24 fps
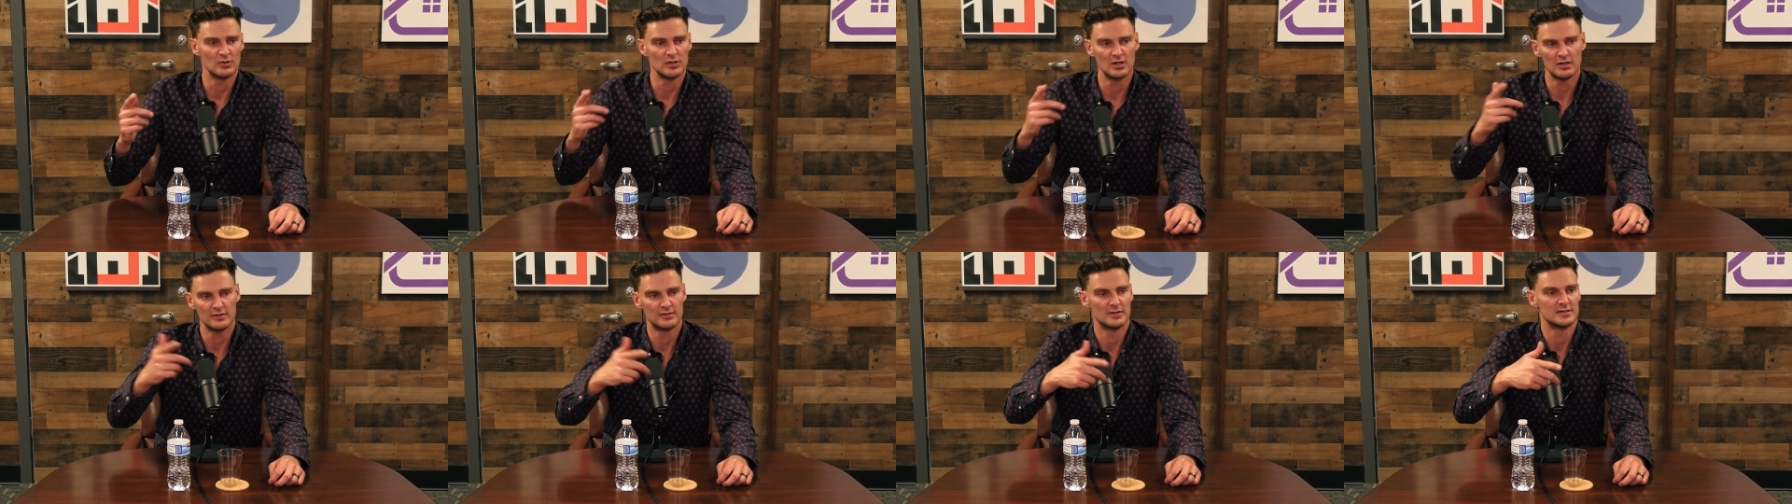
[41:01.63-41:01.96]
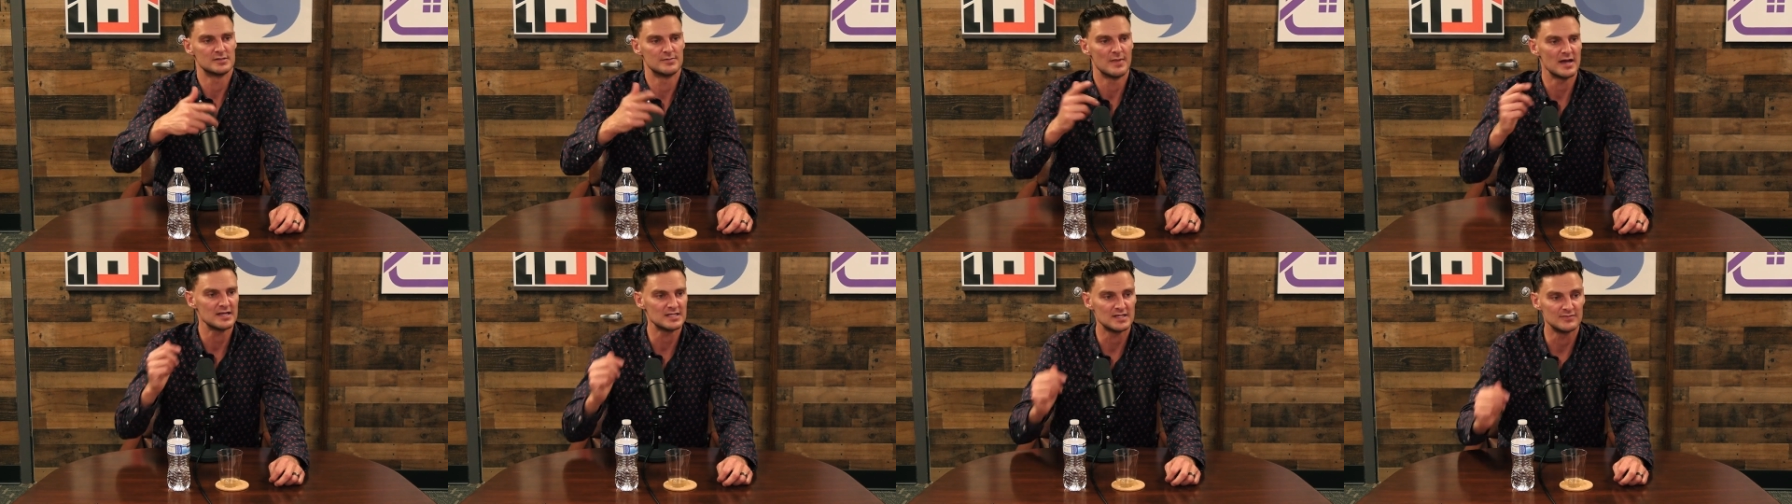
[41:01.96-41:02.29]
think, "Oh,
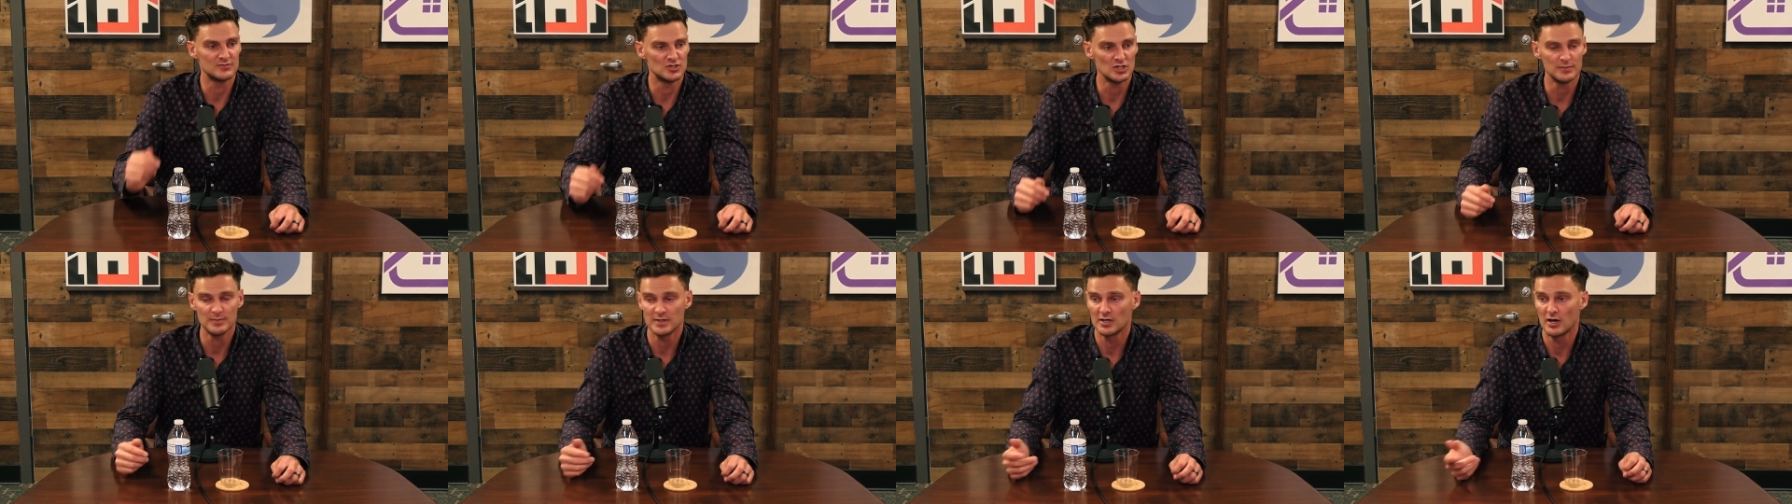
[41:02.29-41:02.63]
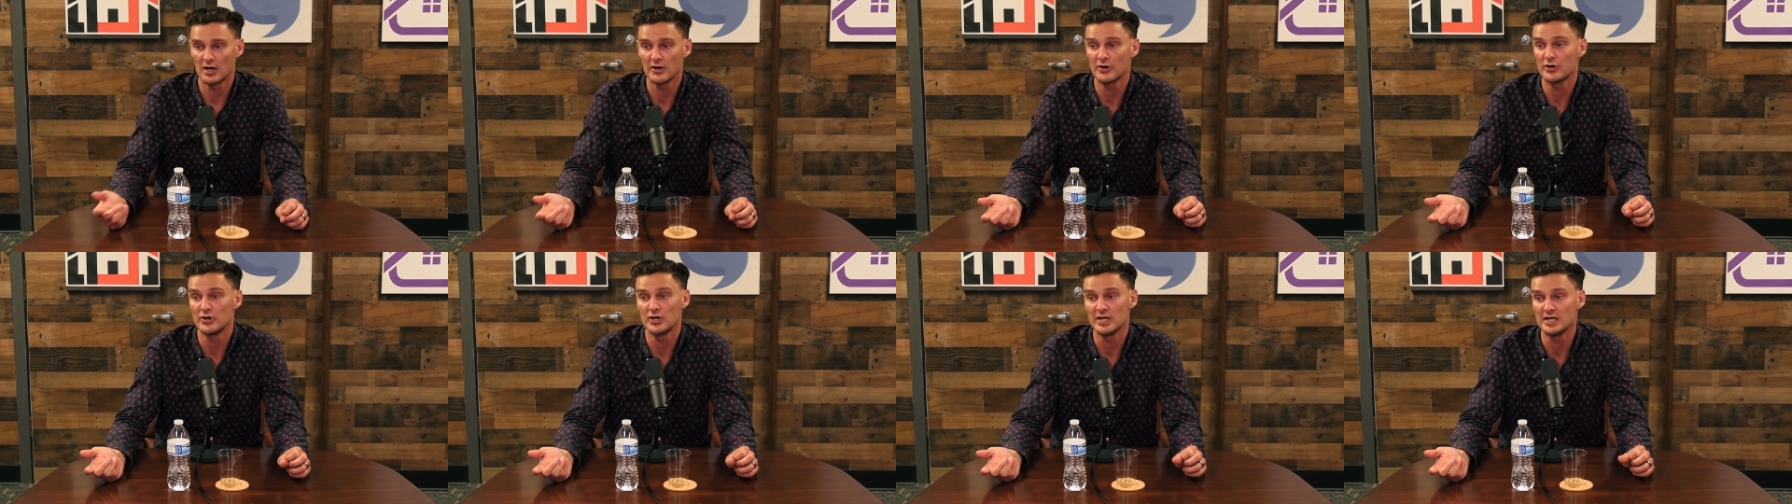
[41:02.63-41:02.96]
there's a massive gym here.
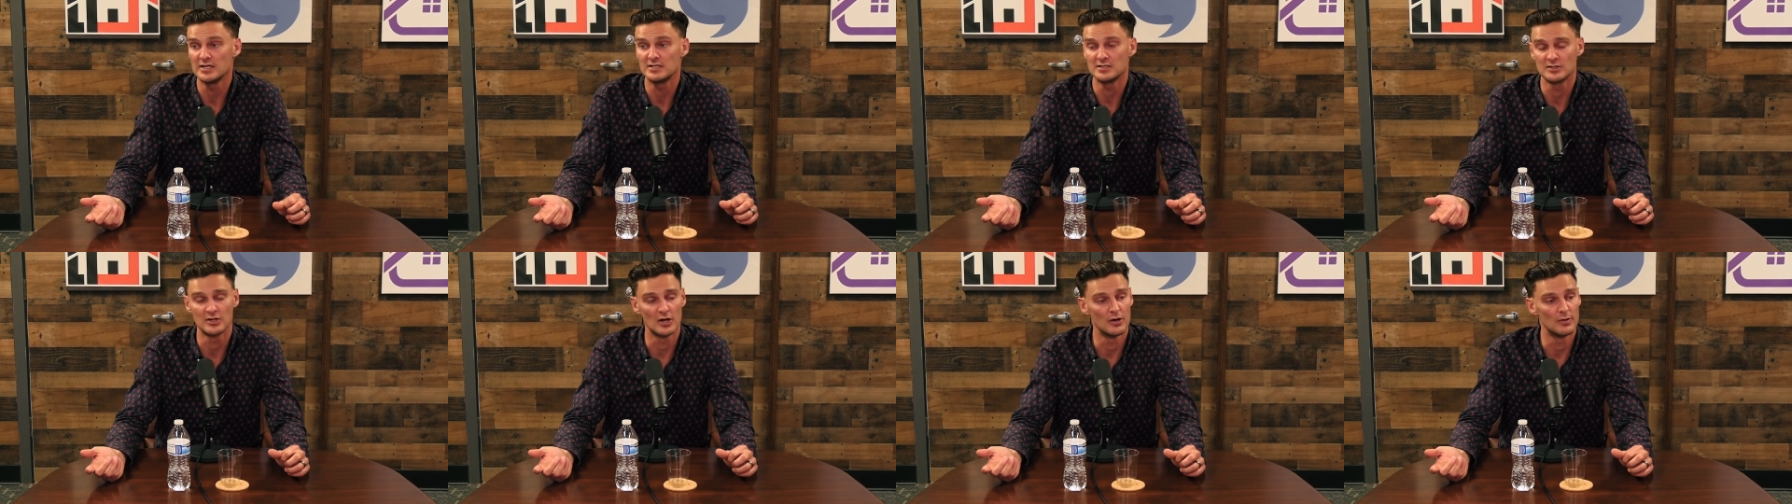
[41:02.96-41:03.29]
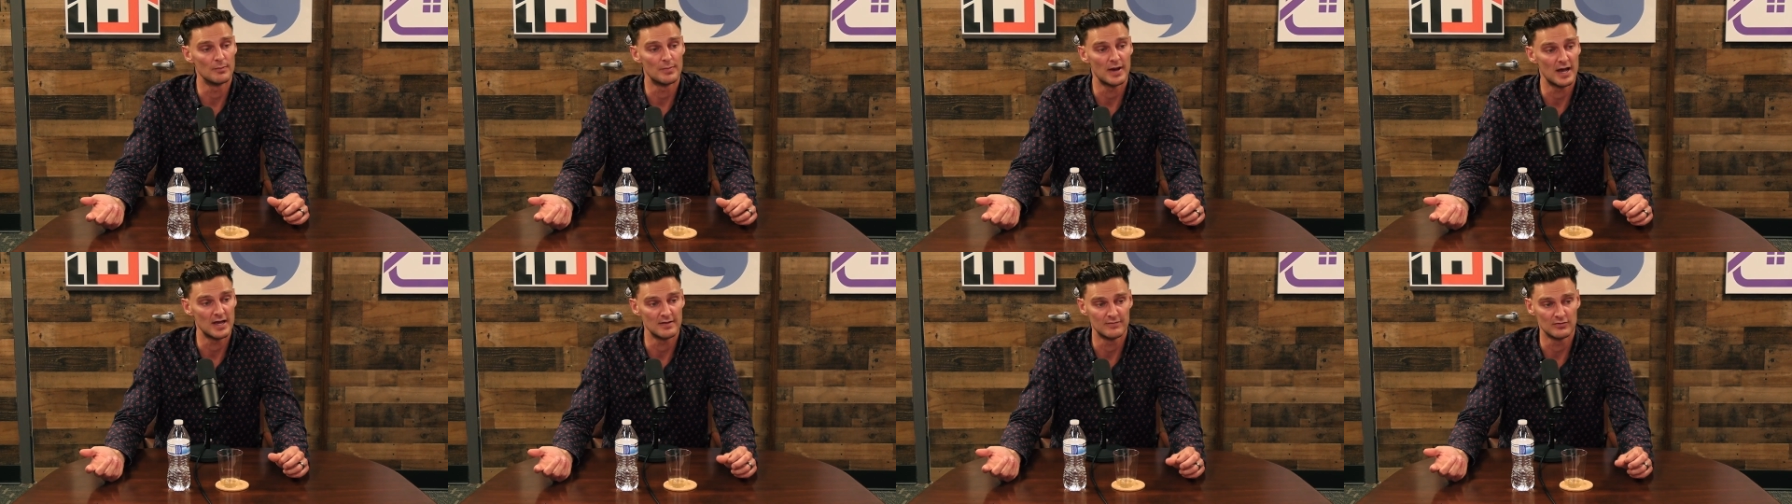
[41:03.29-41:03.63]
I don't need to go
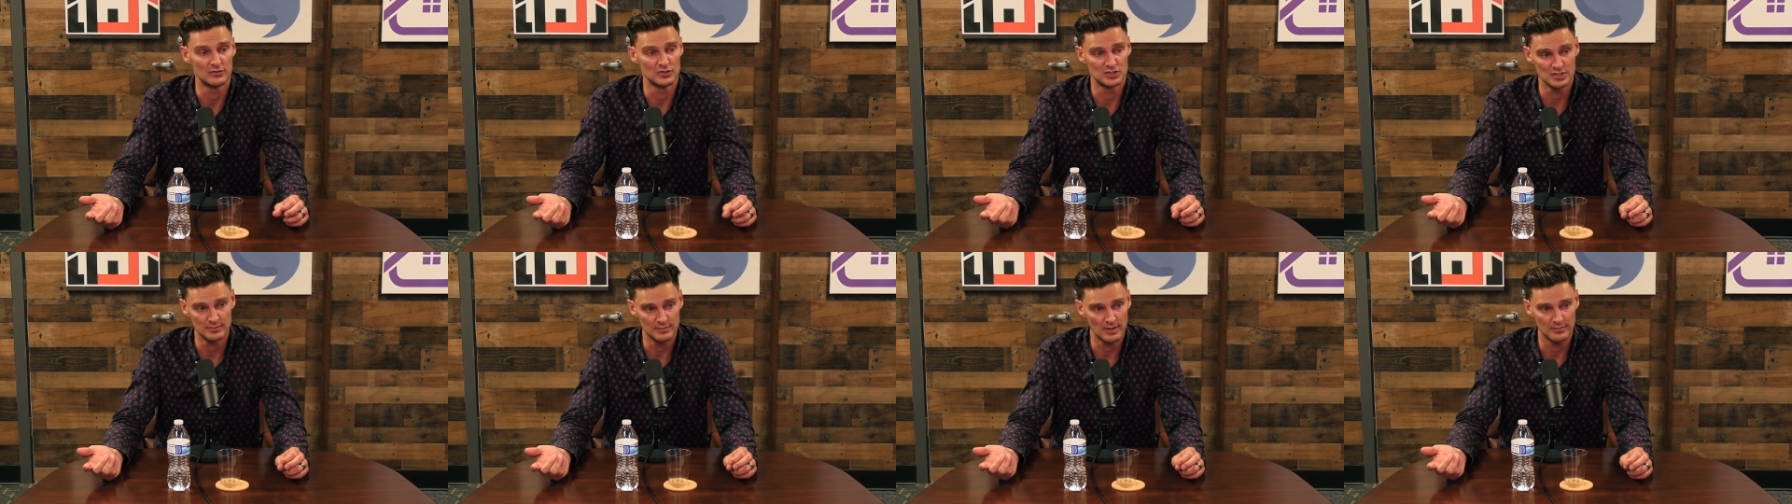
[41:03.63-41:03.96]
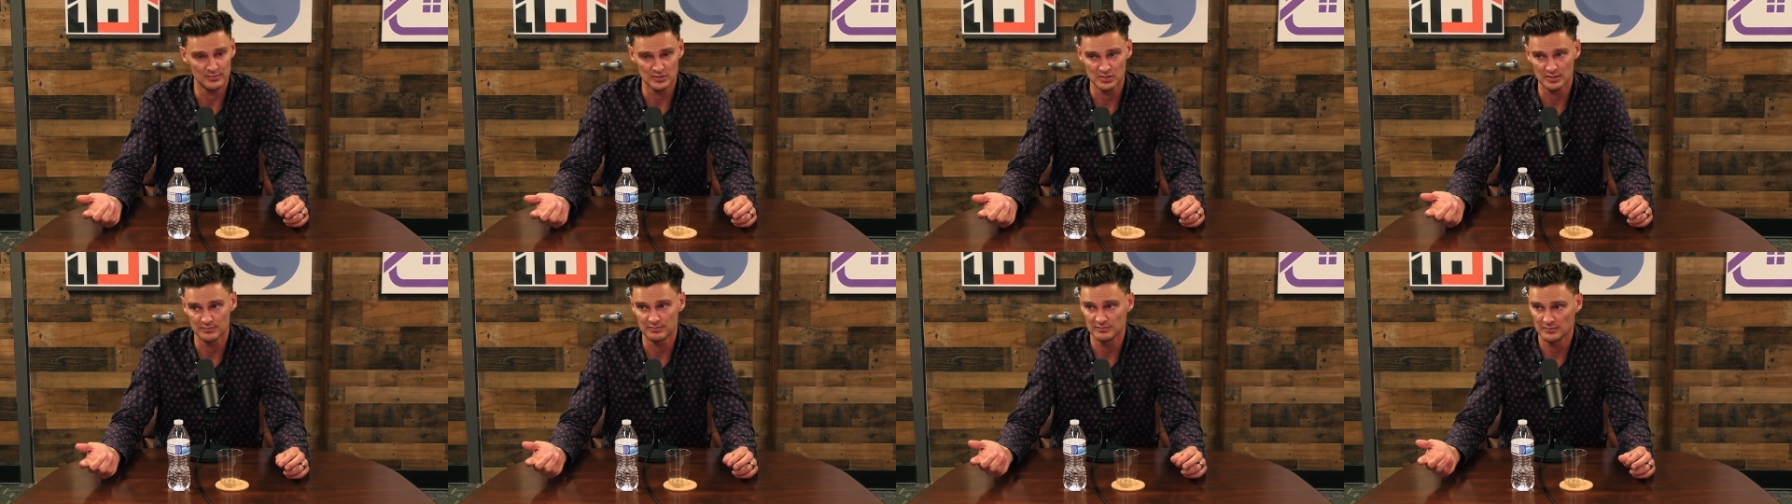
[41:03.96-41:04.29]
and pay for a gym
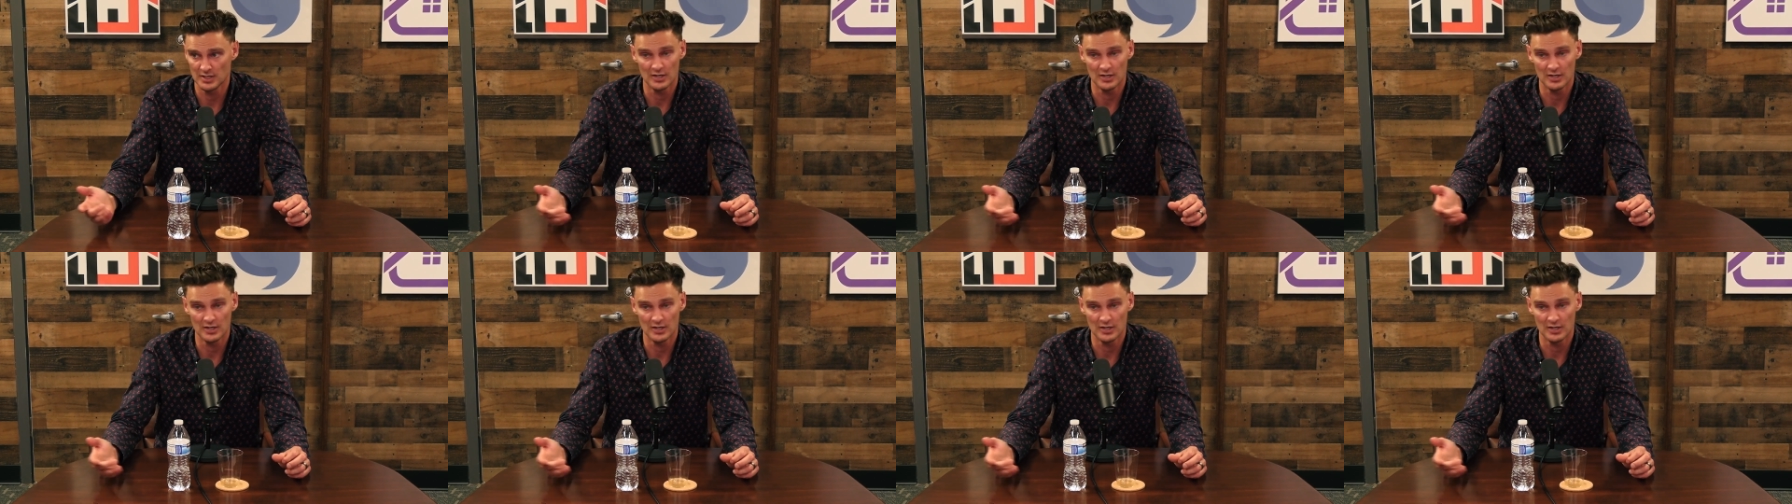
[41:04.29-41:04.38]
membership."